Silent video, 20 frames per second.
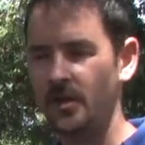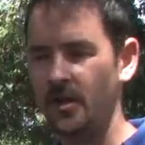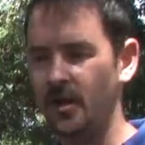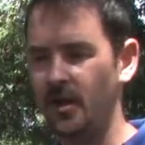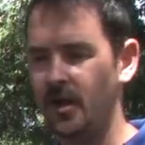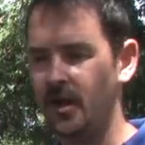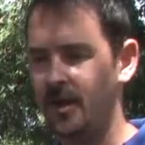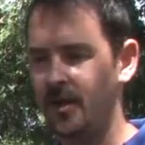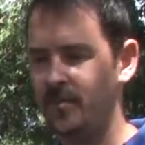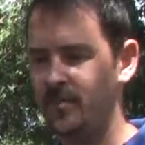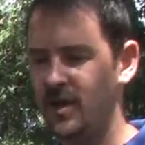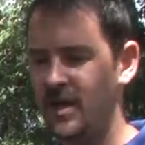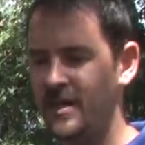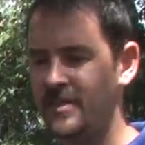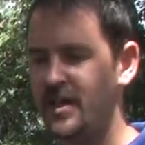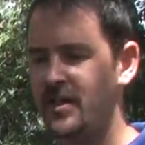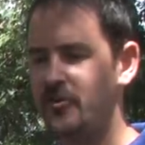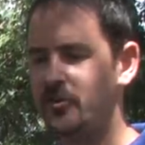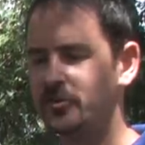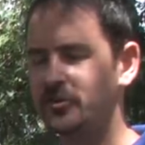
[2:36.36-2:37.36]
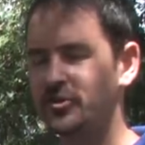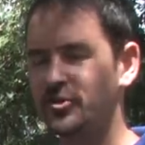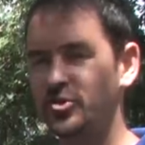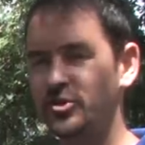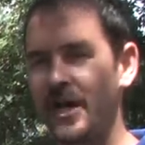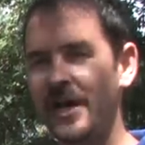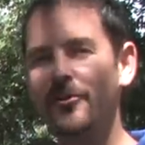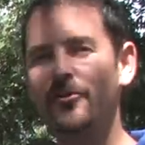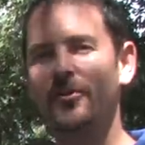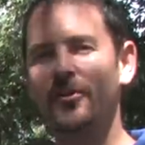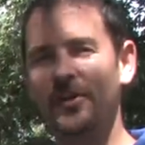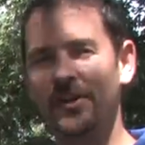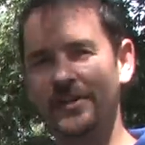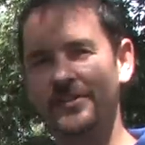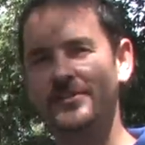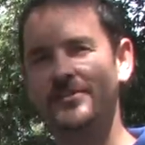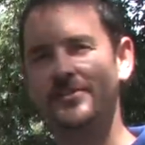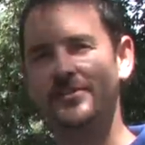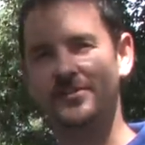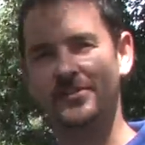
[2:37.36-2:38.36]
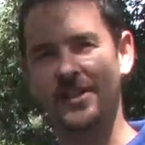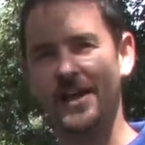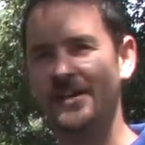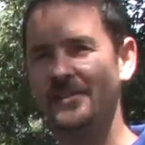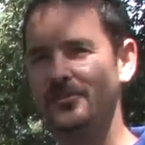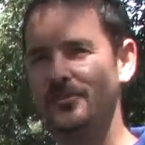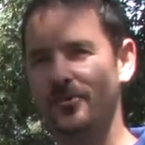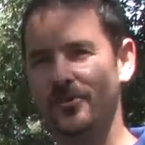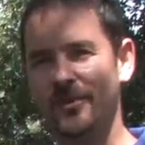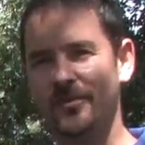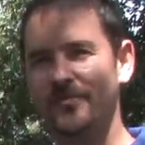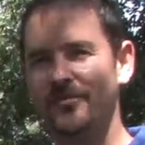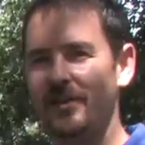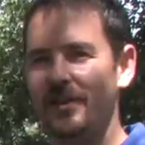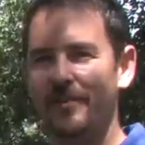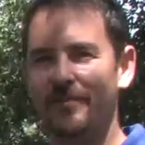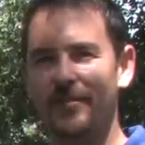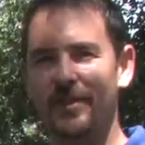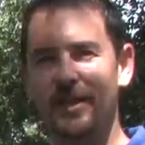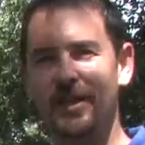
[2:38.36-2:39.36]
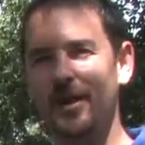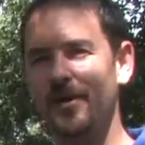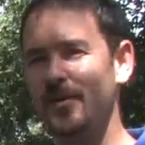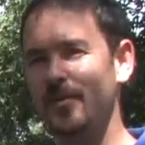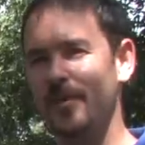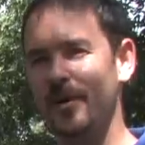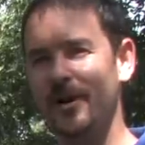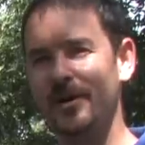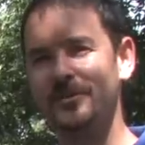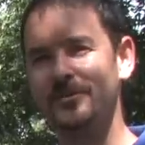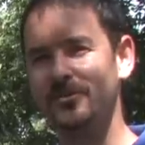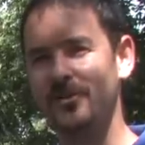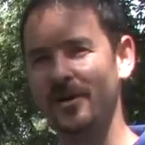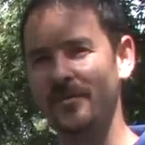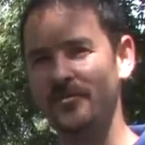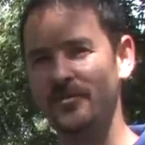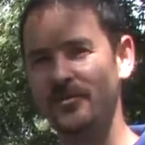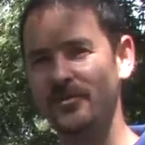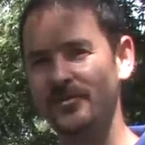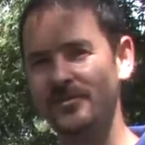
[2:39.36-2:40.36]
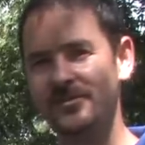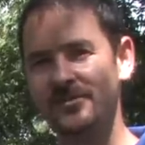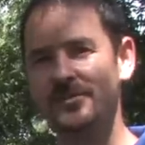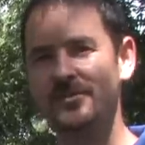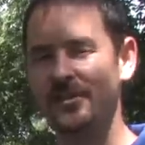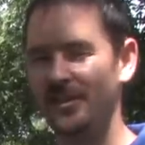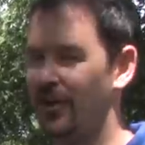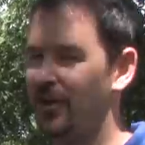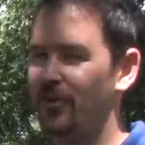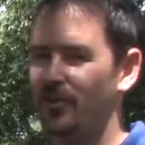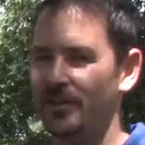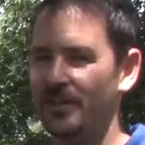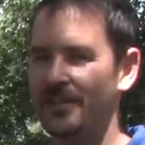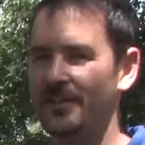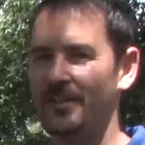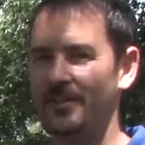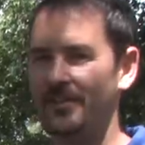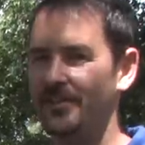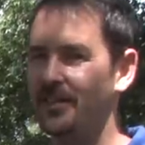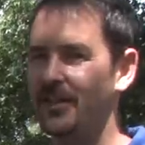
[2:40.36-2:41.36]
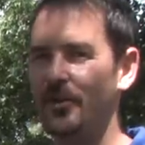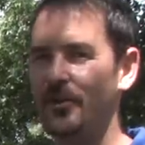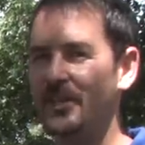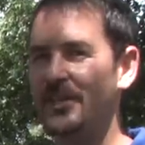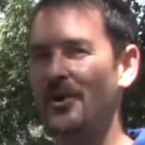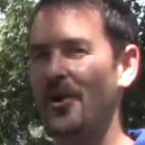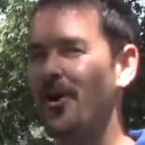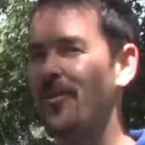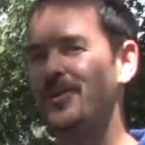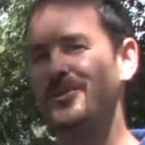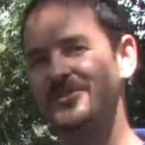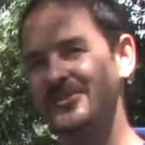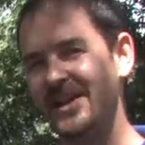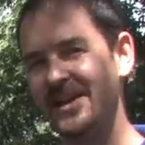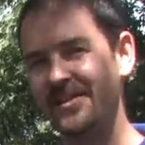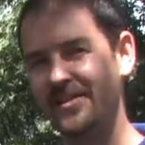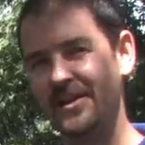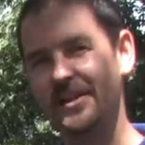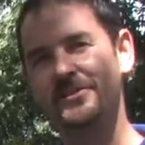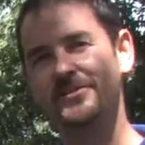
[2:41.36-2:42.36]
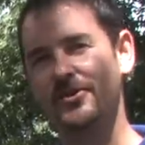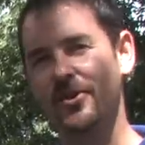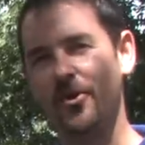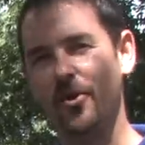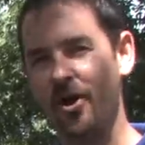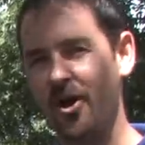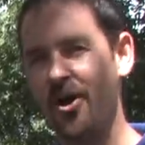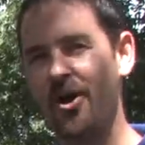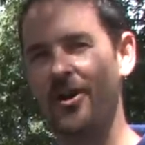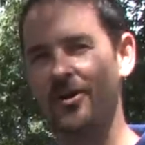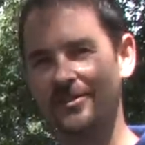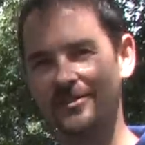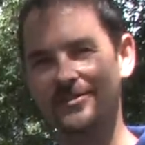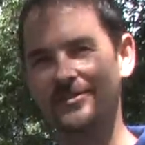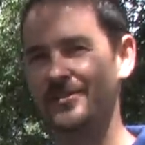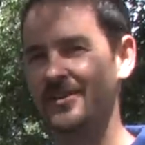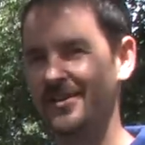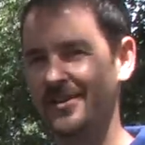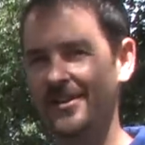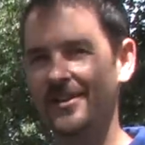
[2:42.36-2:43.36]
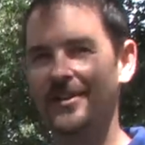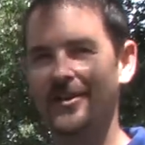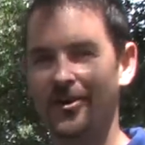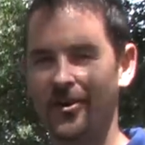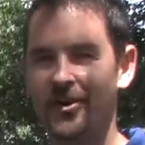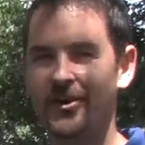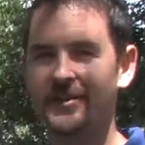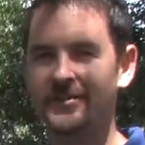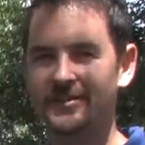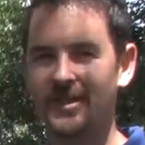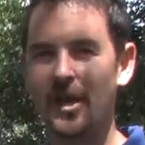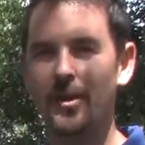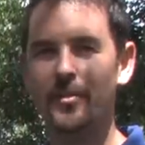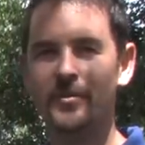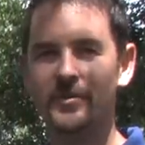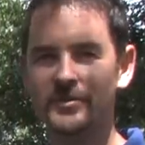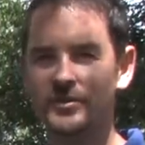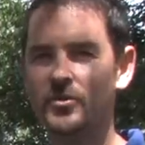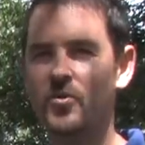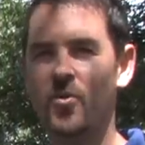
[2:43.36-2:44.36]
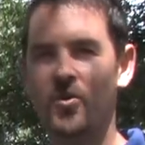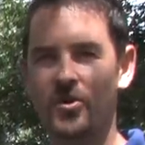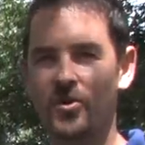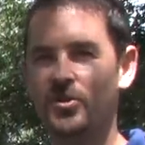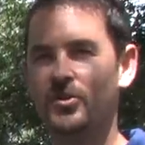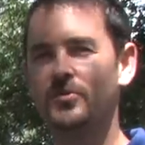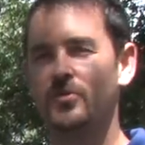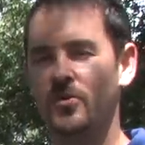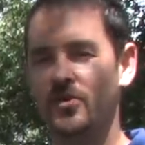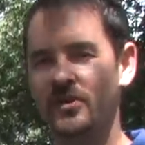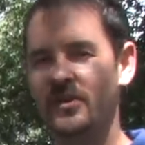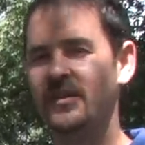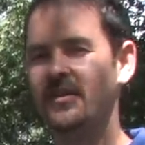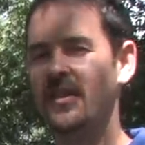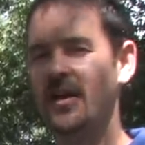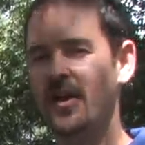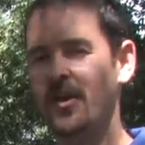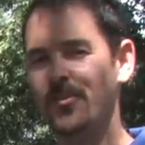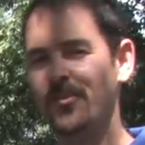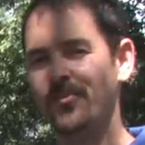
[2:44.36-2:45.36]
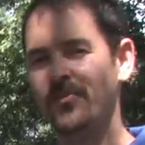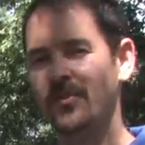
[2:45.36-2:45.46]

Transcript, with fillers: Um, and then there's generalists that sort of, if they come upon truffles, they'll eat they'll eat almost anything. So hogs are an example. Squirrels will eat them.